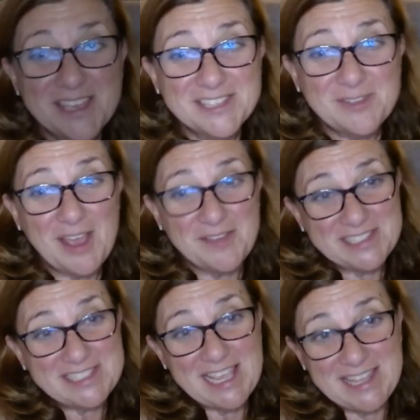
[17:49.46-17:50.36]
So I have to
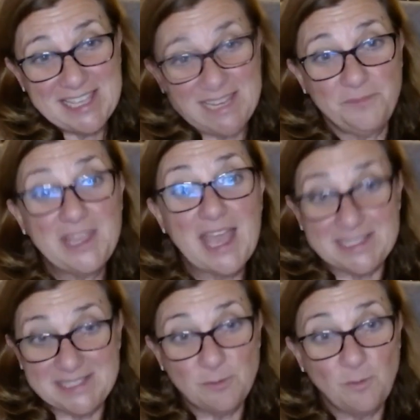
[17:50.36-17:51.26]
say that,
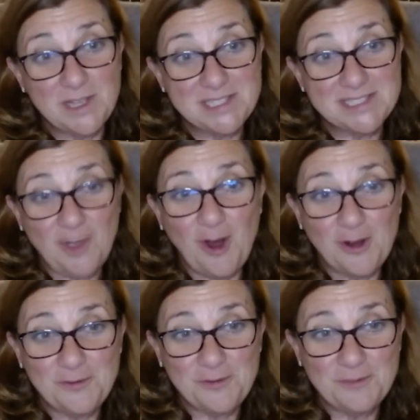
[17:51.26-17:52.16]
yes, it was
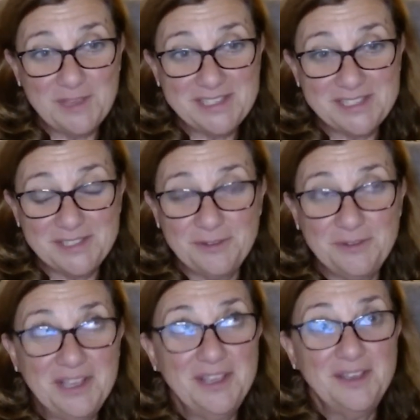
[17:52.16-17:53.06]
hard for me to
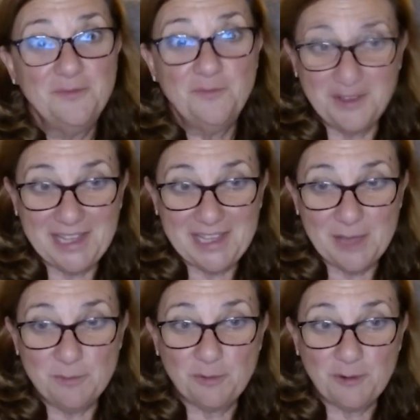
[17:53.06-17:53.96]

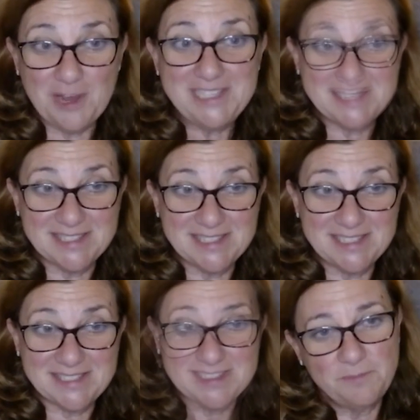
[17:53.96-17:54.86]
embrace
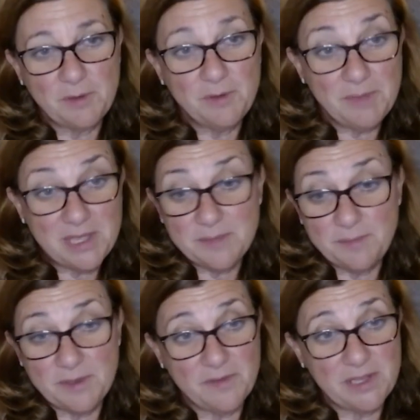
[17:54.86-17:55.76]
this, but we made the
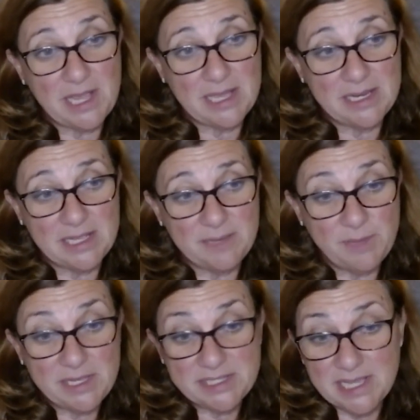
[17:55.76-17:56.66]
pivot and it
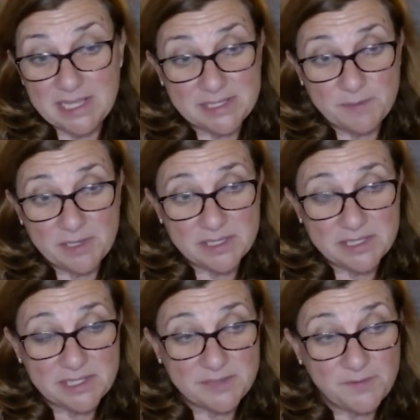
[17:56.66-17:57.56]
makes sense because
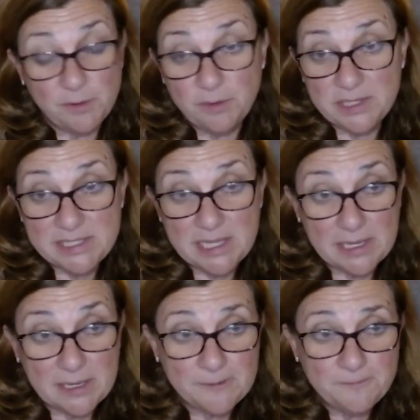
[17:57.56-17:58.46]
it's fuel in the
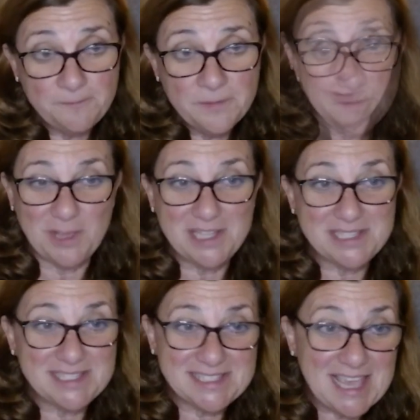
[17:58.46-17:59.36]
tank. It's
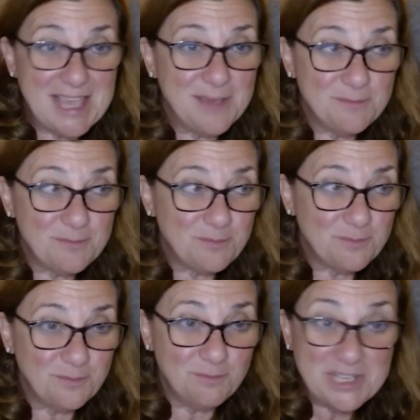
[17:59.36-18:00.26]
the same
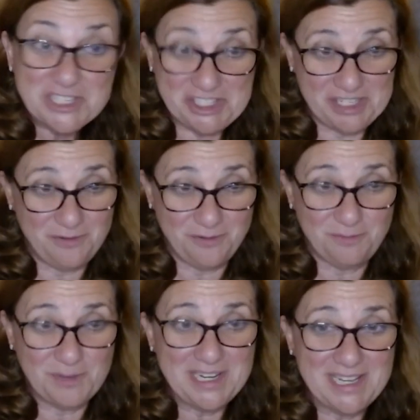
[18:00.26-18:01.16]
mission,
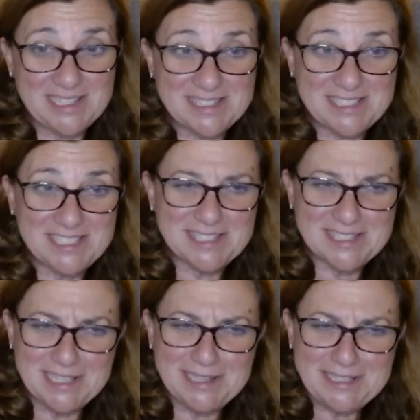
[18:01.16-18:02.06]
but it's just
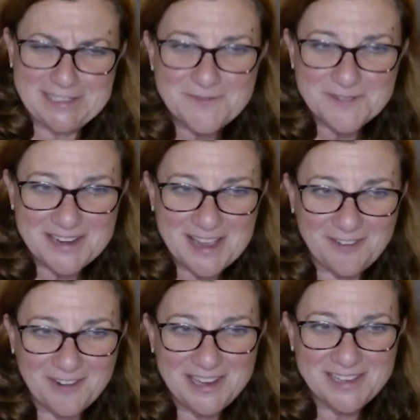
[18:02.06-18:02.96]
slightly different now, right?